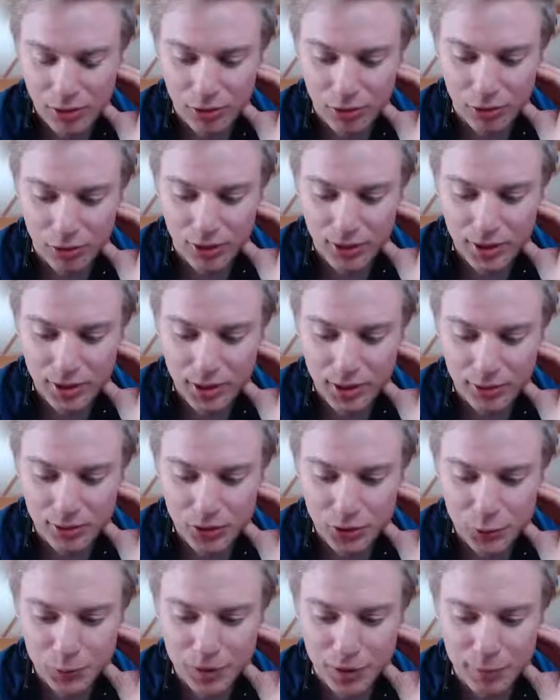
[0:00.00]
So I think
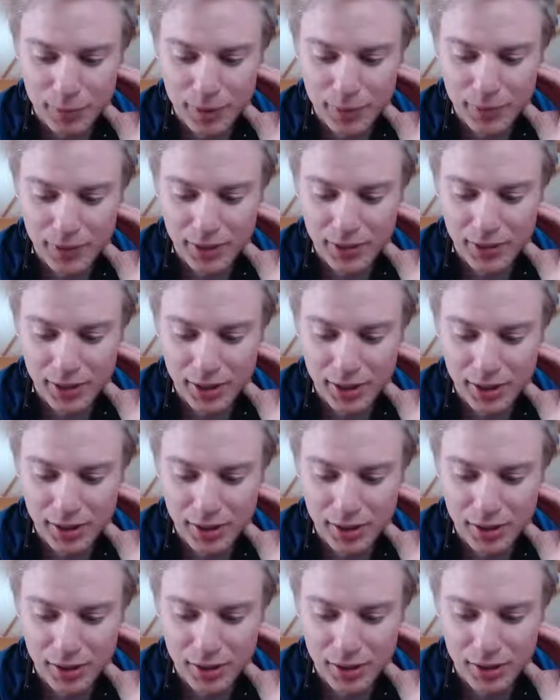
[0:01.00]
I'll just pump up here
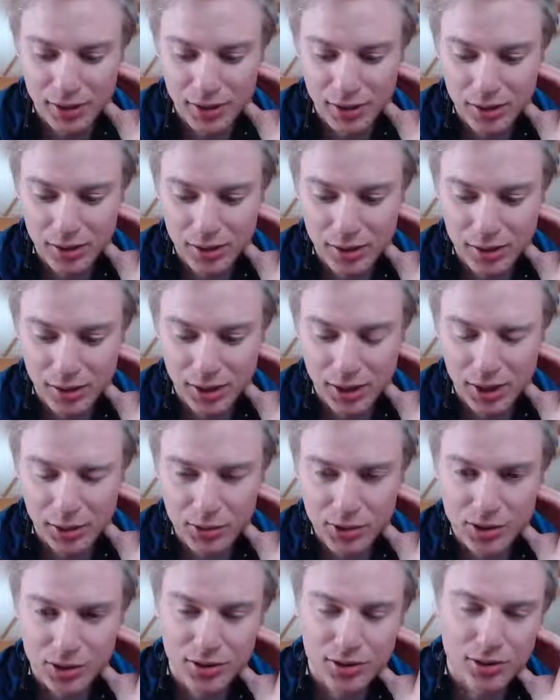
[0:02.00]
again. Yeah,
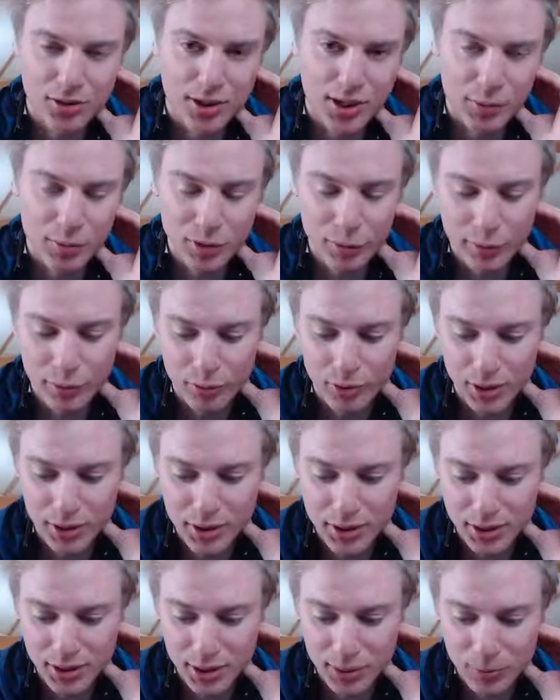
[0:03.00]
I was considering maybe
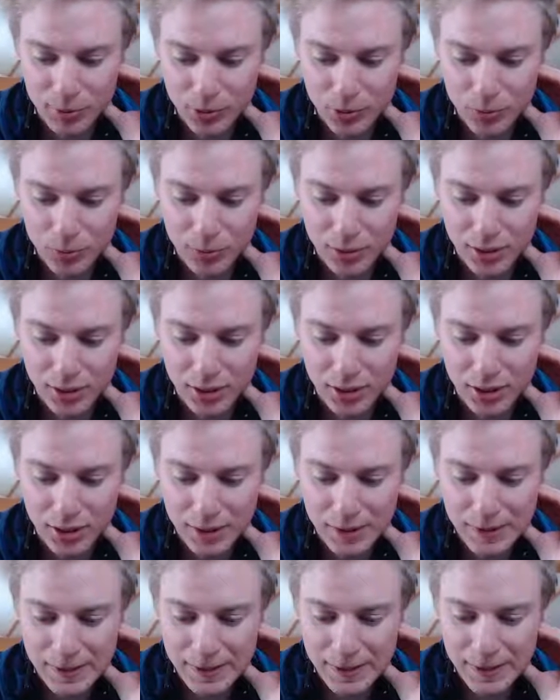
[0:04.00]
raging that balloon, but
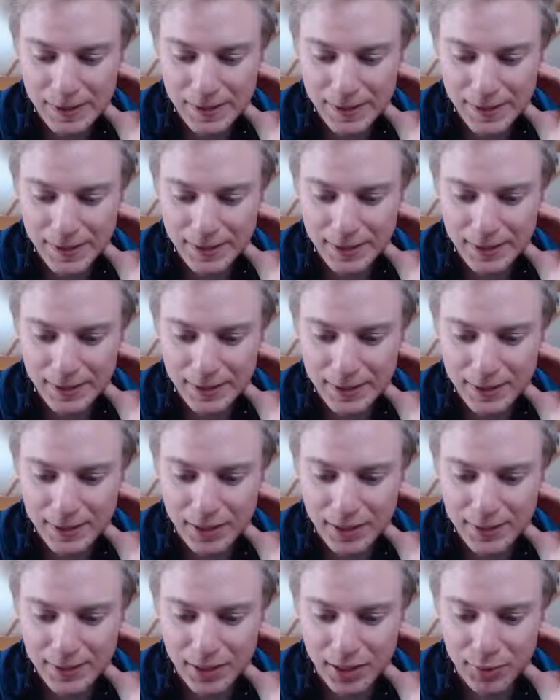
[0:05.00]

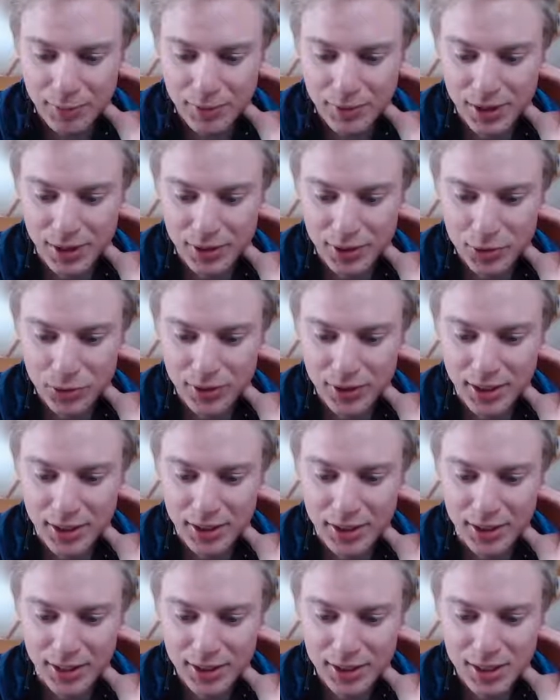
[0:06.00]
ended up not doing
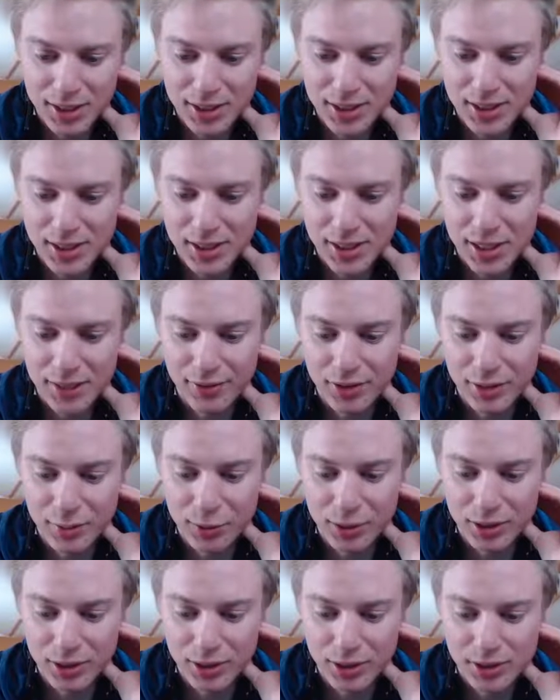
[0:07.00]
that. Actually, he didn't have
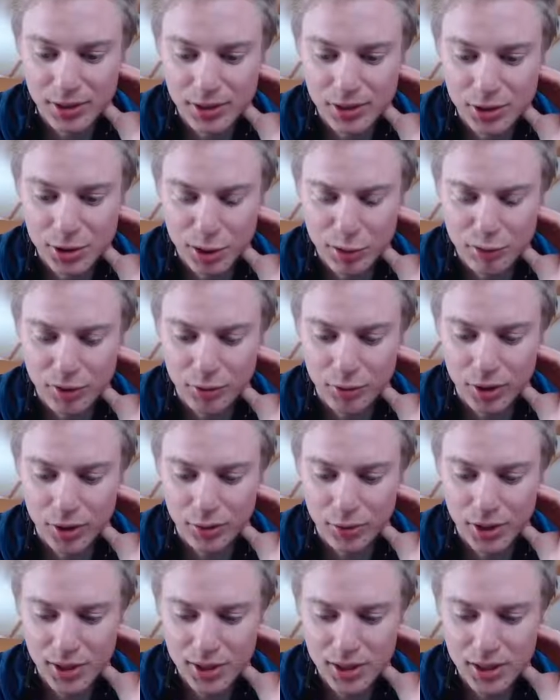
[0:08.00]
any more elixir, so if I would
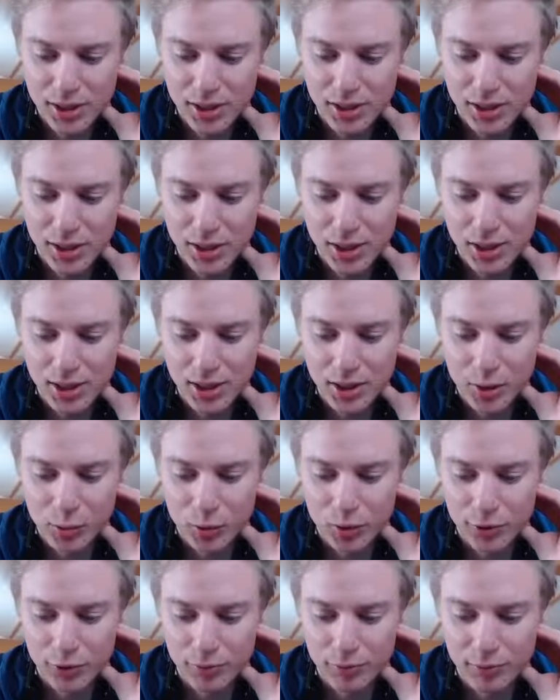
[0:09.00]
have raged it,
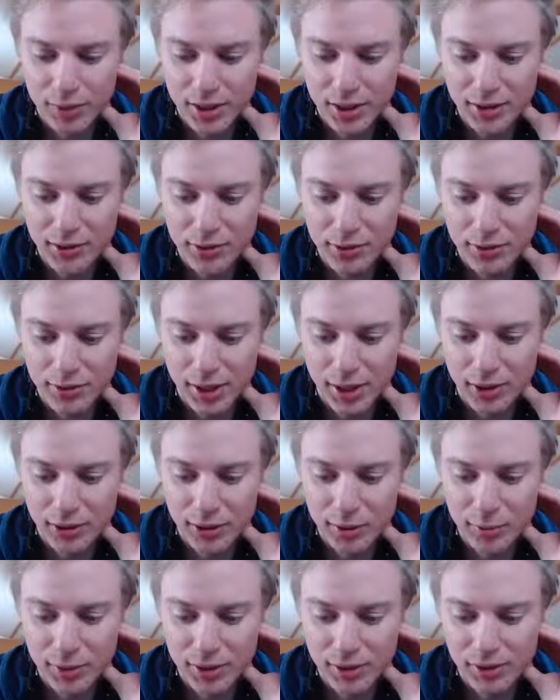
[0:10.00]
he would have made it to the
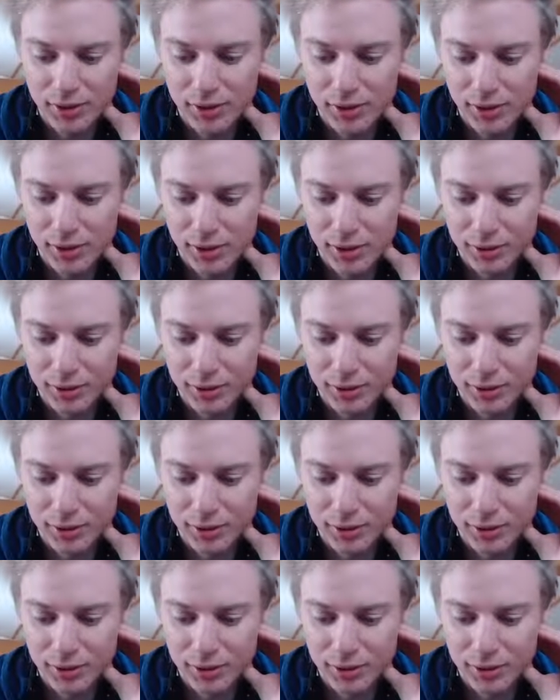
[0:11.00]
tower, but